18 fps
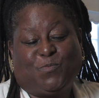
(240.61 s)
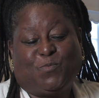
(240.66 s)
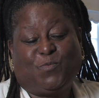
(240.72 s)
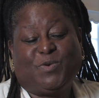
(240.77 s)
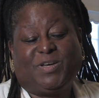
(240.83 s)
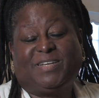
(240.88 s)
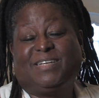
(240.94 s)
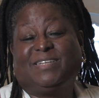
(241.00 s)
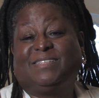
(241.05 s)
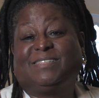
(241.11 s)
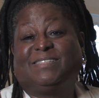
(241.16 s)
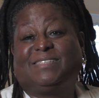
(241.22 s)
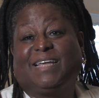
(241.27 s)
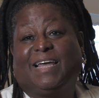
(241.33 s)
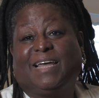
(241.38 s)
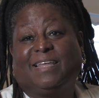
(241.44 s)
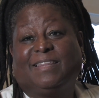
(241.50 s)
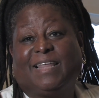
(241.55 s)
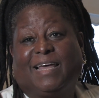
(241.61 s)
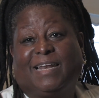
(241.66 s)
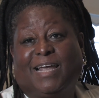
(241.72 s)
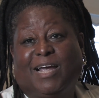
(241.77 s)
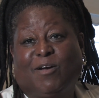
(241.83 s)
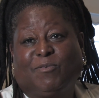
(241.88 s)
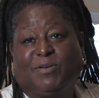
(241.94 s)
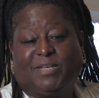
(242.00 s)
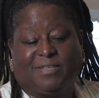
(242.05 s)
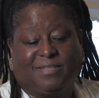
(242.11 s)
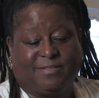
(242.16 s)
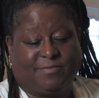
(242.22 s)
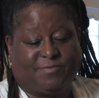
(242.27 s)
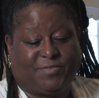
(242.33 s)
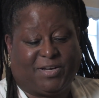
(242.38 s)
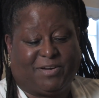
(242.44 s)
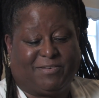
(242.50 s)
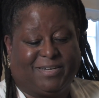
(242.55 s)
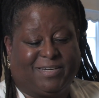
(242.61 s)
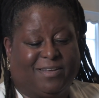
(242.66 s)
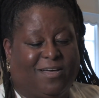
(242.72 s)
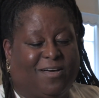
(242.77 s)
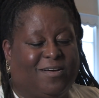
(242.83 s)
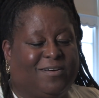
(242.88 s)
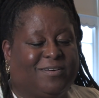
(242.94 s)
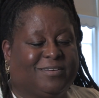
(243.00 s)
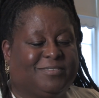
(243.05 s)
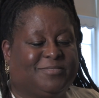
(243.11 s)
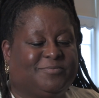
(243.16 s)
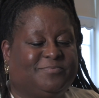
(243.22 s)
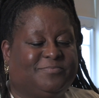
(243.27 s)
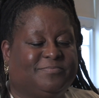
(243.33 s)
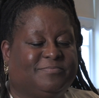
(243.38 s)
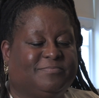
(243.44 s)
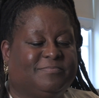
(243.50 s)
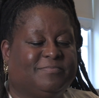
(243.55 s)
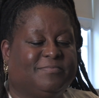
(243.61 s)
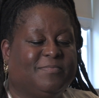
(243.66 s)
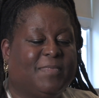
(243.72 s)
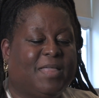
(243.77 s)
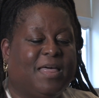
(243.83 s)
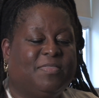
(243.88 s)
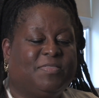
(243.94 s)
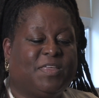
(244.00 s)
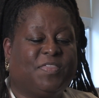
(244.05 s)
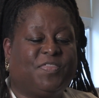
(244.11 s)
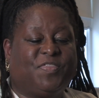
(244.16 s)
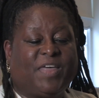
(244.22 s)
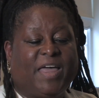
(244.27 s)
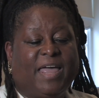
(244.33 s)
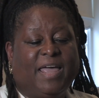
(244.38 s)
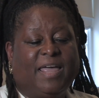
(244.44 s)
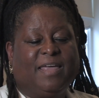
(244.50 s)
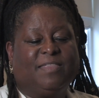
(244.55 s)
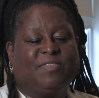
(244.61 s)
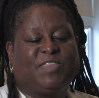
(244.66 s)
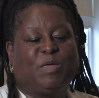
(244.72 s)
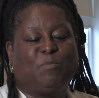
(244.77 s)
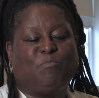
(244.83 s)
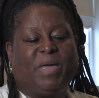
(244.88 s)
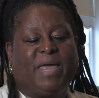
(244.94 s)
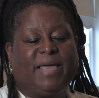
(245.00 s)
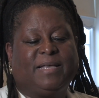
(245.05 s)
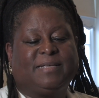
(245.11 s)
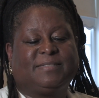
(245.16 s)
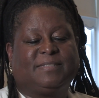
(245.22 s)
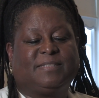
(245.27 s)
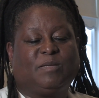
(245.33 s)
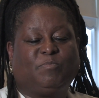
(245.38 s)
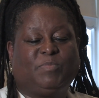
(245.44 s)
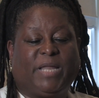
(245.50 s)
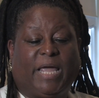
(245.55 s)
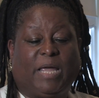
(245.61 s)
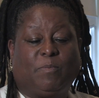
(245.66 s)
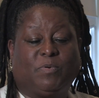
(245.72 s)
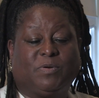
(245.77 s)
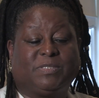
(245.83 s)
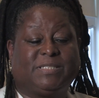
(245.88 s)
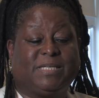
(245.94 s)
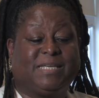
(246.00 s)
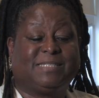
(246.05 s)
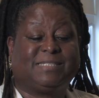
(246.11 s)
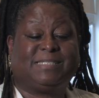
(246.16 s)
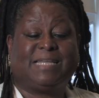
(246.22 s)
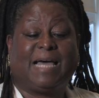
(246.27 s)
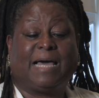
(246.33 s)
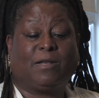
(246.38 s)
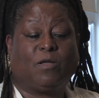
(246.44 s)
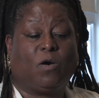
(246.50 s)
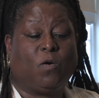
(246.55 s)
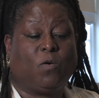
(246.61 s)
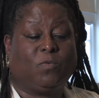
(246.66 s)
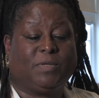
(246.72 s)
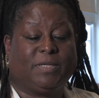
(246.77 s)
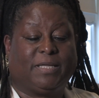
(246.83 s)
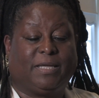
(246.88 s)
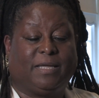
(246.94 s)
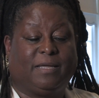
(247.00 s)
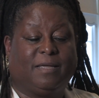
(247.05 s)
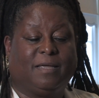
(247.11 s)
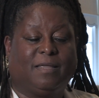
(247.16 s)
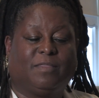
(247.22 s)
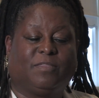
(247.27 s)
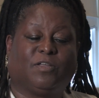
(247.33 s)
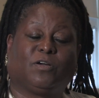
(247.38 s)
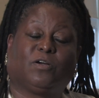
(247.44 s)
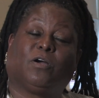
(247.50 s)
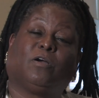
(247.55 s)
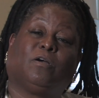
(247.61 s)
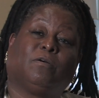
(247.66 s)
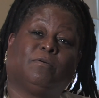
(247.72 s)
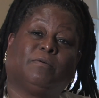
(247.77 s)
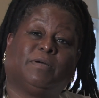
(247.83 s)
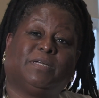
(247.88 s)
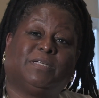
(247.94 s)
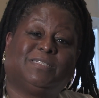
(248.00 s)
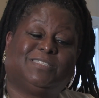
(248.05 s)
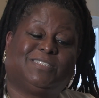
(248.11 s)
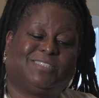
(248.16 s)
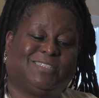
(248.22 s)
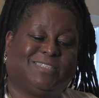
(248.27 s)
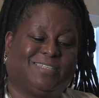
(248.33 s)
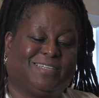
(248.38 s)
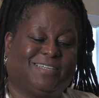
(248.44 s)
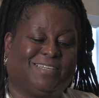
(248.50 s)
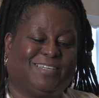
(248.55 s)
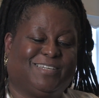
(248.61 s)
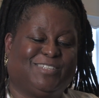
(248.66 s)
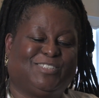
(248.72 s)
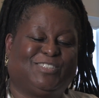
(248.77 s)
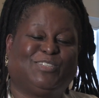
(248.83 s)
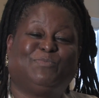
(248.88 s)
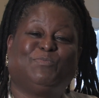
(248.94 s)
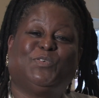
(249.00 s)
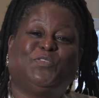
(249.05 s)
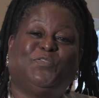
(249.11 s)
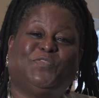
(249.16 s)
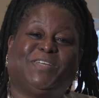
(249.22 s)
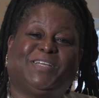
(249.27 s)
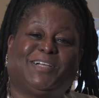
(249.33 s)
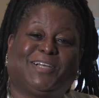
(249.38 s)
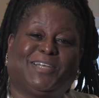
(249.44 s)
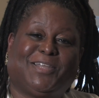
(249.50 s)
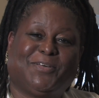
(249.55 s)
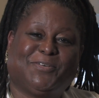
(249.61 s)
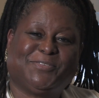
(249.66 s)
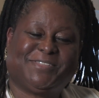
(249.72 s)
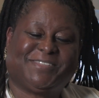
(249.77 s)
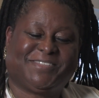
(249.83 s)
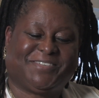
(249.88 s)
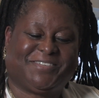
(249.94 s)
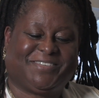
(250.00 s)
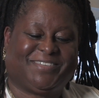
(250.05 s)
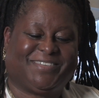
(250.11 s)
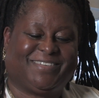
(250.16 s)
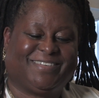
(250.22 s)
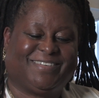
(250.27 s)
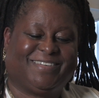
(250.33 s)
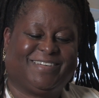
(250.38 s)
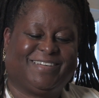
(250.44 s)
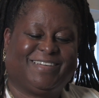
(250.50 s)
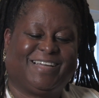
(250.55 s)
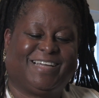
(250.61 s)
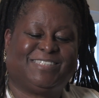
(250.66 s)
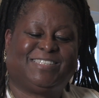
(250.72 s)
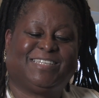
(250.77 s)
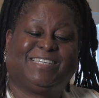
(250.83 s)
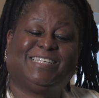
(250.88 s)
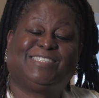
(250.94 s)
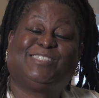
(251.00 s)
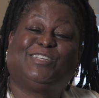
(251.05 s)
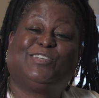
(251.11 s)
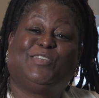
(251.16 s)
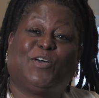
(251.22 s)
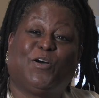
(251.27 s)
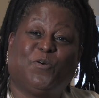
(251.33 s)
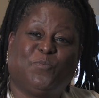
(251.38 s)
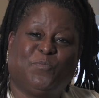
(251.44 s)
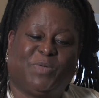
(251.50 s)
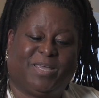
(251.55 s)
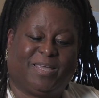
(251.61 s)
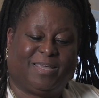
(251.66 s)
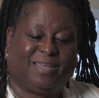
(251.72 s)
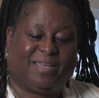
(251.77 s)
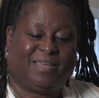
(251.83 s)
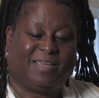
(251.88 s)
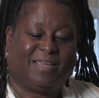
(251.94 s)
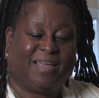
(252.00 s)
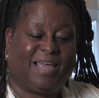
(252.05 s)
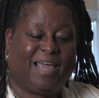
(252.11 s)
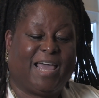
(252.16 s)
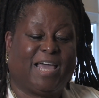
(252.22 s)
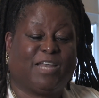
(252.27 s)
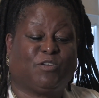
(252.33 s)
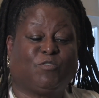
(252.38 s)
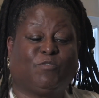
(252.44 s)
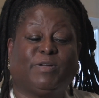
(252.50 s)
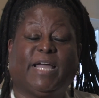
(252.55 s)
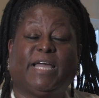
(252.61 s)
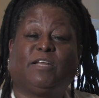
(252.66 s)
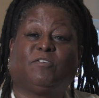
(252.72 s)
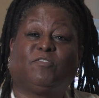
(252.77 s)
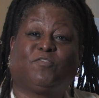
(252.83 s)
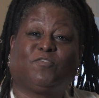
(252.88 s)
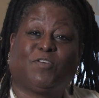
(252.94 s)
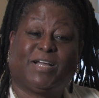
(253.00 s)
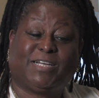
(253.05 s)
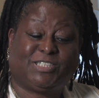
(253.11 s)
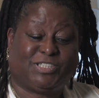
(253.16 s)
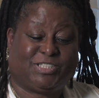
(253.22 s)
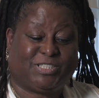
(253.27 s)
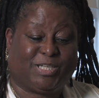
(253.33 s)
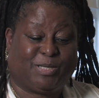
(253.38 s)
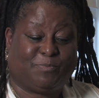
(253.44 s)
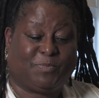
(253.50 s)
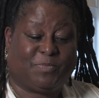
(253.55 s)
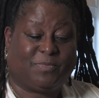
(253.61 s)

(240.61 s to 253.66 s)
we didn't stay in that area very long. The thing that makes them neighbors is not only the courage to move in closer and to get to know me and create a friendship,